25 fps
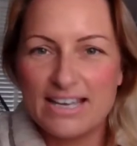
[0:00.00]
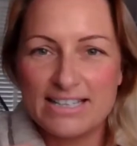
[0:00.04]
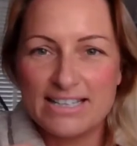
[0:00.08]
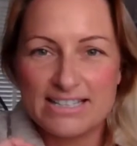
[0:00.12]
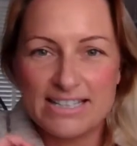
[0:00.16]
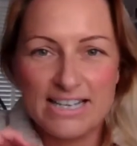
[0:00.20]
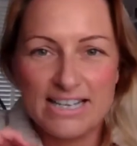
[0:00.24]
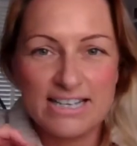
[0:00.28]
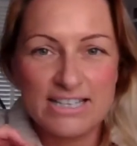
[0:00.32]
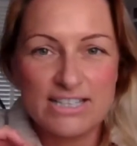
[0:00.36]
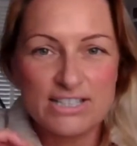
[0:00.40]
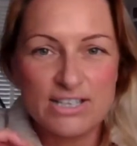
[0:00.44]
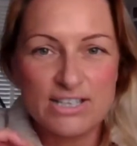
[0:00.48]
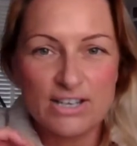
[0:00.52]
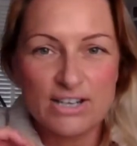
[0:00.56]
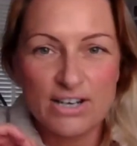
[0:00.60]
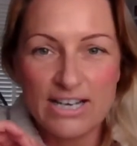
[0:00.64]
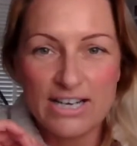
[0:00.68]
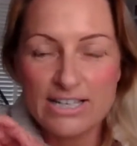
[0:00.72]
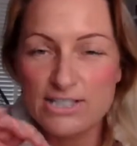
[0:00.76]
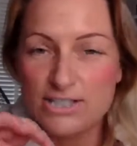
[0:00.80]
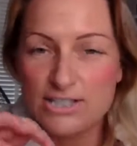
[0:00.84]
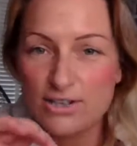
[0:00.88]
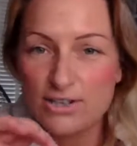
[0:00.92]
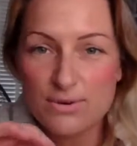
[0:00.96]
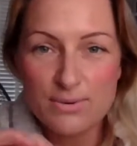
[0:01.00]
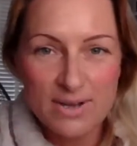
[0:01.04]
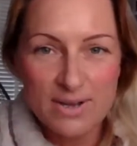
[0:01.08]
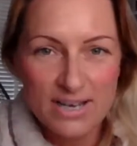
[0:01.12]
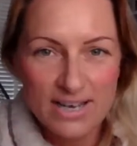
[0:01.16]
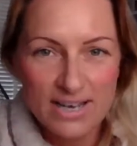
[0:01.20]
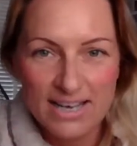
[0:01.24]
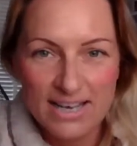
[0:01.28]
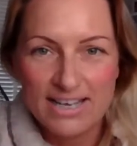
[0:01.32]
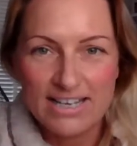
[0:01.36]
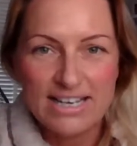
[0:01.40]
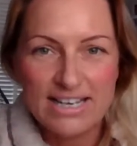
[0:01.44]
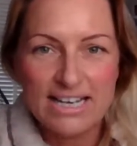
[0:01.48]
it's it's
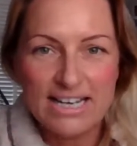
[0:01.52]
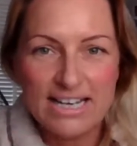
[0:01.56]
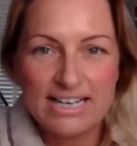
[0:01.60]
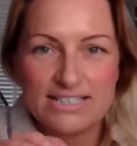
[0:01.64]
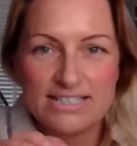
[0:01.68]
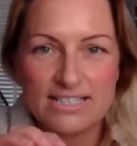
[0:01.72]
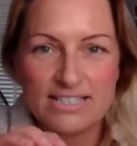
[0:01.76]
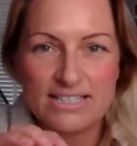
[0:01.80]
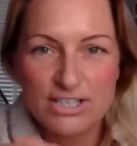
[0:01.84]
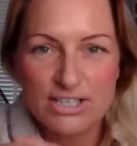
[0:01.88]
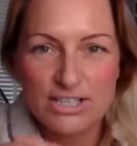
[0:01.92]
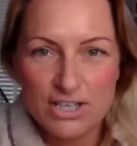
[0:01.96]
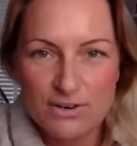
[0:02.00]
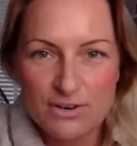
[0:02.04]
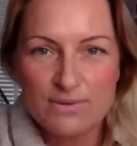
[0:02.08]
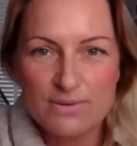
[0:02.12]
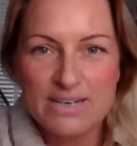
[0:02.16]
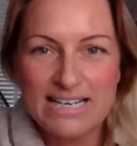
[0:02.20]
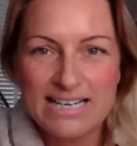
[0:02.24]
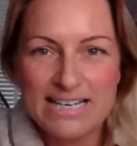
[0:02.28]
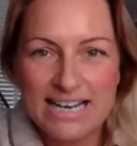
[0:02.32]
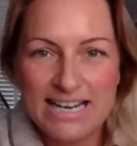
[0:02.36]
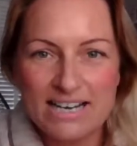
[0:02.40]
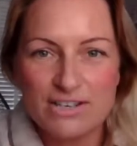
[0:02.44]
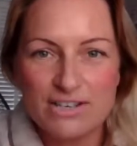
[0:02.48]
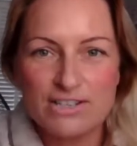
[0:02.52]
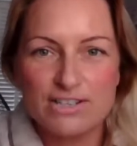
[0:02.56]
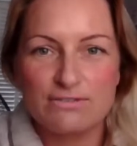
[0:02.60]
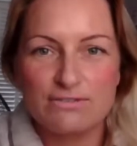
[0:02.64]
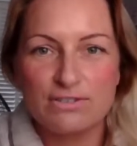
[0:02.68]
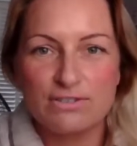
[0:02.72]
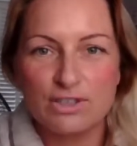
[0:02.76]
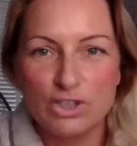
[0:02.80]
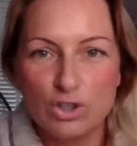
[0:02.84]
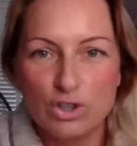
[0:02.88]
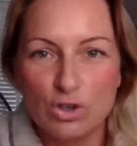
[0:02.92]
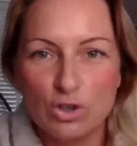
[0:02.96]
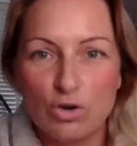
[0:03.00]
okay, and it's a totally
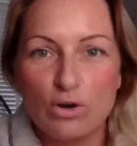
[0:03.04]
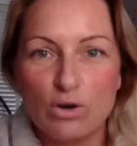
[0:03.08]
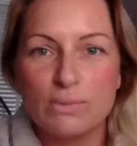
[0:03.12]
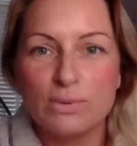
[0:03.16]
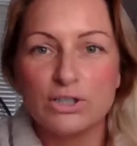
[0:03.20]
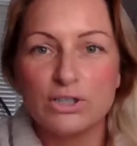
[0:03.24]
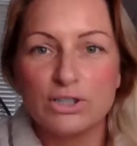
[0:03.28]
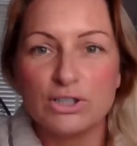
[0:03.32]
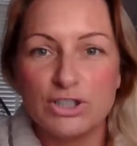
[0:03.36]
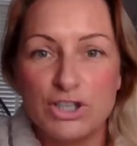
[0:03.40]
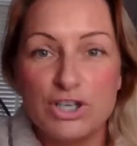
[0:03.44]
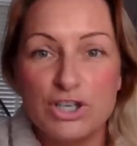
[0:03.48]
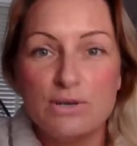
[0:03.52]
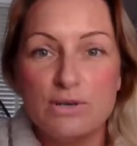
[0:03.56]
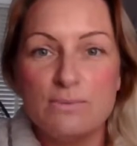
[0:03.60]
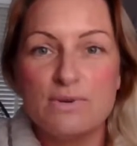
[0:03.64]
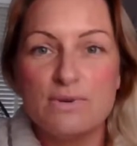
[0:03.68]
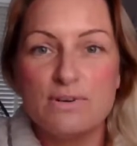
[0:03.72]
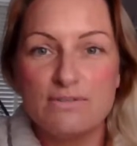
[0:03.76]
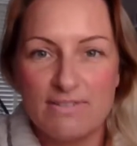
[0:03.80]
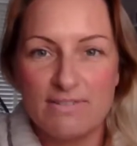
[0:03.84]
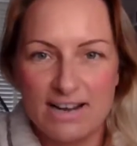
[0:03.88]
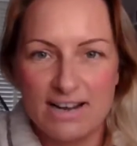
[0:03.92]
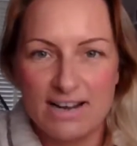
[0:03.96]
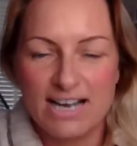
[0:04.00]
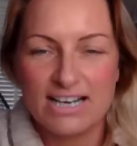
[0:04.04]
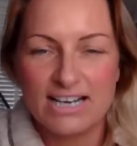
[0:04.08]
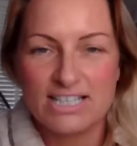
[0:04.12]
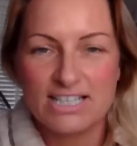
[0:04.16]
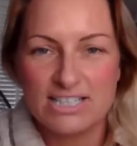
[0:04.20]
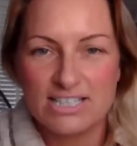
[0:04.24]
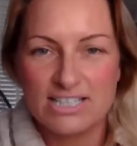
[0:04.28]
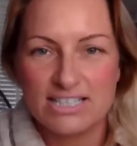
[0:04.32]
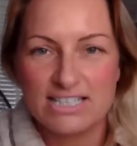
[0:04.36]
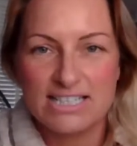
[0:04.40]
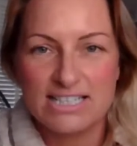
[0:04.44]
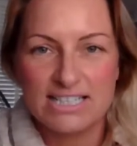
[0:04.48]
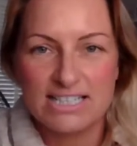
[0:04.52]
natural, normal human
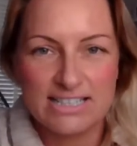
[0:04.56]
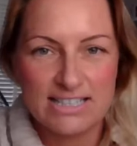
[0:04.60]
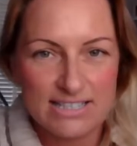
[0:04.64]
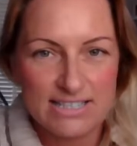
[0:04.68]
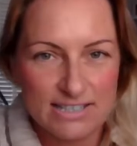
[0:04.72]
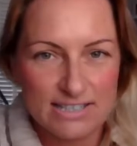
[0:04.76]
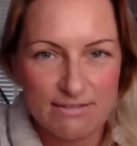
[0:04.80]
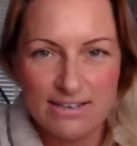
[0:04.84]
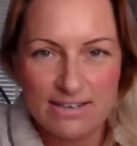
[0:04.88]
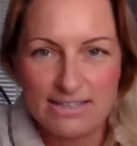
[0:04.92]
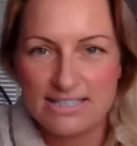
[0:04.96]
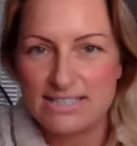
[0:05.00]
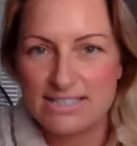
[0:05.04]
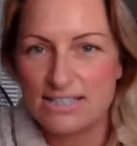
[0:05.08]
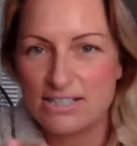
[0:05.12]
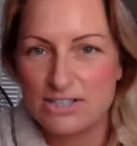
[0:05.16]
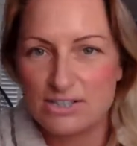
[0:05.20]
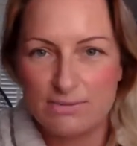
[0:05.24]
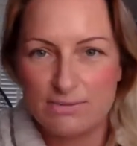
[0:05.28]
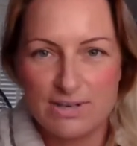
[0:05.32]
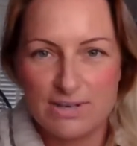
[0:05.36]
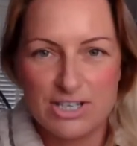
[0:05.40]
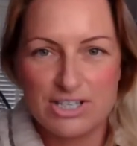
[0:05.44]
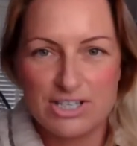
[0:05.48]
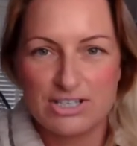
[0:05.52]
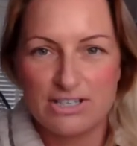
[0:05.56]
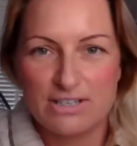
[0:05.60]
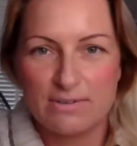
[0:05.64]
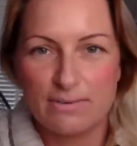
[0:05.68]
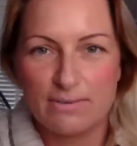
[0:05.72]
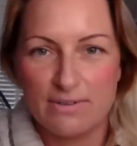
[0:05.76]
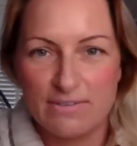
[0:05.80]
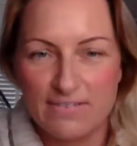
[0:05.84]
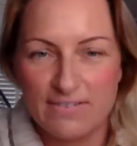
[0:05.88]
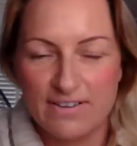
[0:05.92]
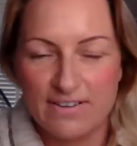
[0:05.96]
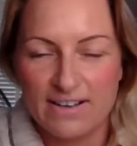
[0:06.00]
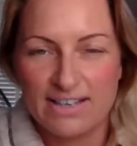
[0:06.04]
reaction to this crazy situation that
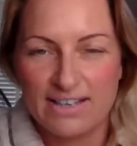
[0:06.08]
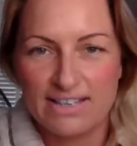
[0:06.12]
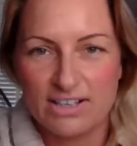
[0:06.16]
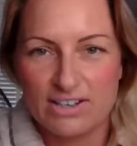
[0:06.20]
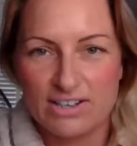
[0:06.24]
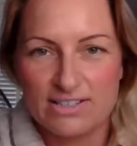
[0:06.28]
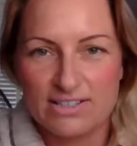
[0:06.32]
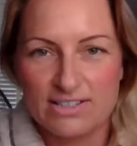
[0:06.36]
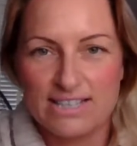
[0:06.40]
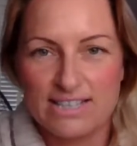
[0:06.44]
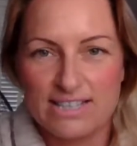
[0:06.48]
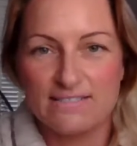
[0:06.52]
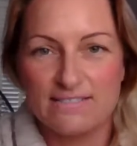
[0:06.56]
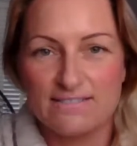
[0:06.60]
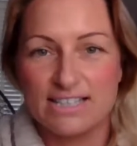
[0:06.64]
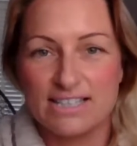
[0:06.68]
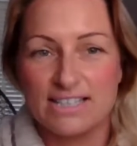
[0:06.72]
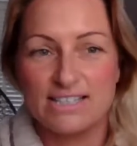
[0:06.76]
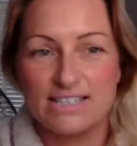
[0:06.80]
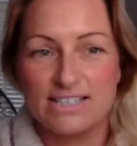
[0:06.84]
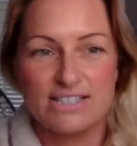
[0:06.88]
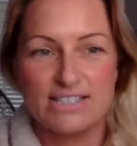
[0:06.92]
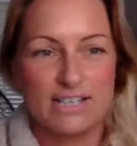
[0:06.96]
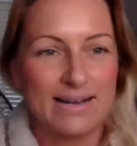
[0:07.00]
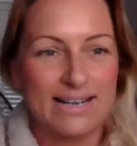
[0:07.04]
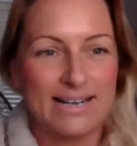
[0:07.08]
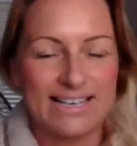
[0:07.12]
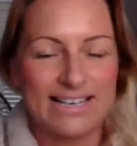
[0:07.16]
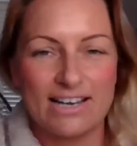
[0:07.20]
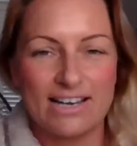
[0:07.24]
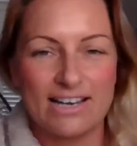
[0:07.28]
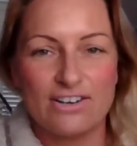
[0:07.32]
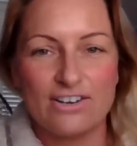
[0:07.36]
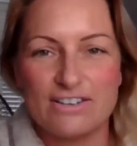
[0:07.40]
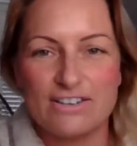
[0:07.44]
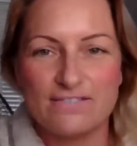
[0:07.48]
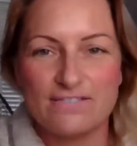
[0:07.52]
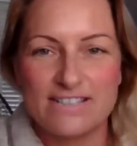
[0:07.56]
we're finding ourselves in. So I
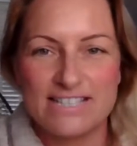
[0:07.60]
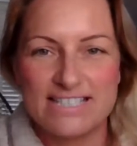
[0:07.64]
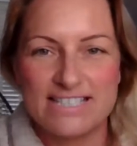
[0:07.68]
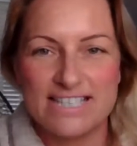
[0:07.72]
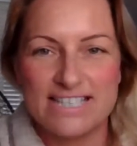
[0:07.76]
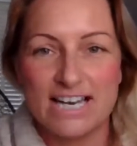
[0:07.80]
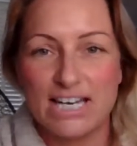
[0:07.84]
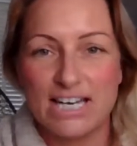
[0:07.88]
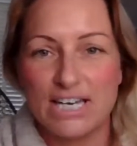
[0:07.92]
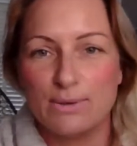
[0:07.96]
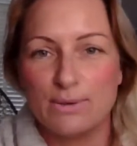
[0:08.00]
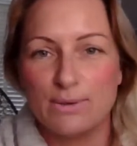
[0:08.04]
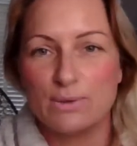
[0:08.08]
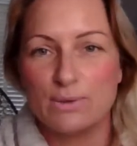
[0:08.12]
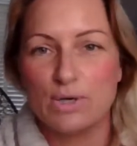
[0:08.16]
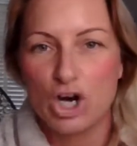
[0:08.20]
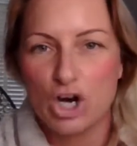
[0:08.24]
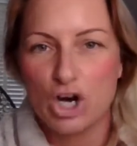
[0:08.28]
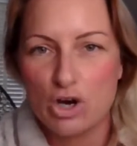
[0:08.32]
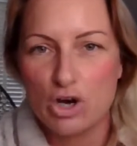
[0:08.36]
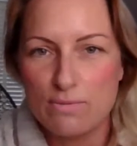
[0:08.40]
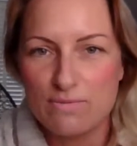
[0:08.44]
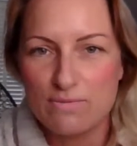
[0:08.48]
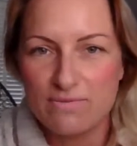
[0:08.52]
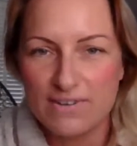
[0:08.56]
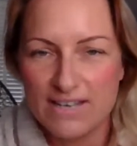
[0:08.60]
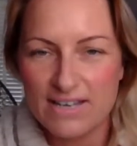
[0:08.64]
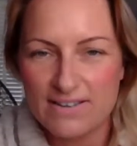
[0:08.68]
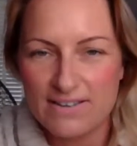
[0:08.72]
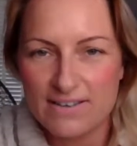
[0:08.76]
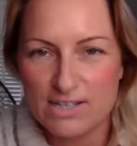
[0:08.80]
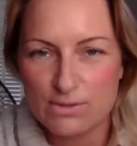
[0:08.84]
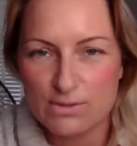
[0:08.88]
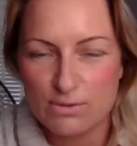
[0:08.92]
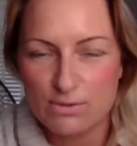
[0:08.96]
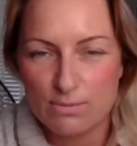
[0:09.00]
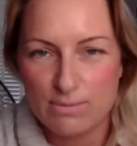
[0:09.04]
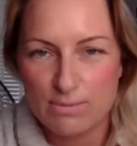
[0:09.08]
cannot even tell you, and hopefully
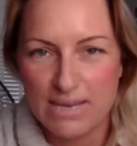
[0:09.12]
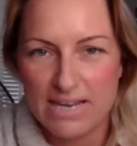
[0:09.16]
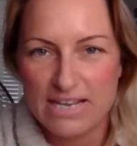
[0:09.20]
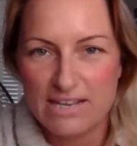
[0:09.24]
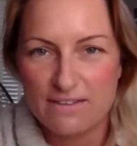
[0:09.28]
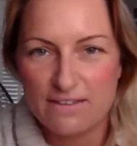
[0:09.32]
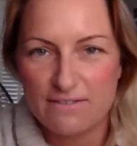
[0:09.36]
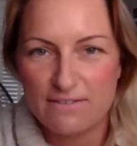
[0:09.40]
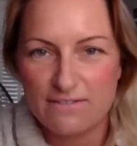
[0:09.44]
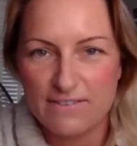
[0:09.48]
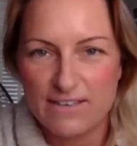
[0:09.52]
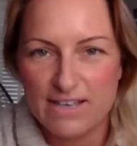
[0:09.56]
this will make you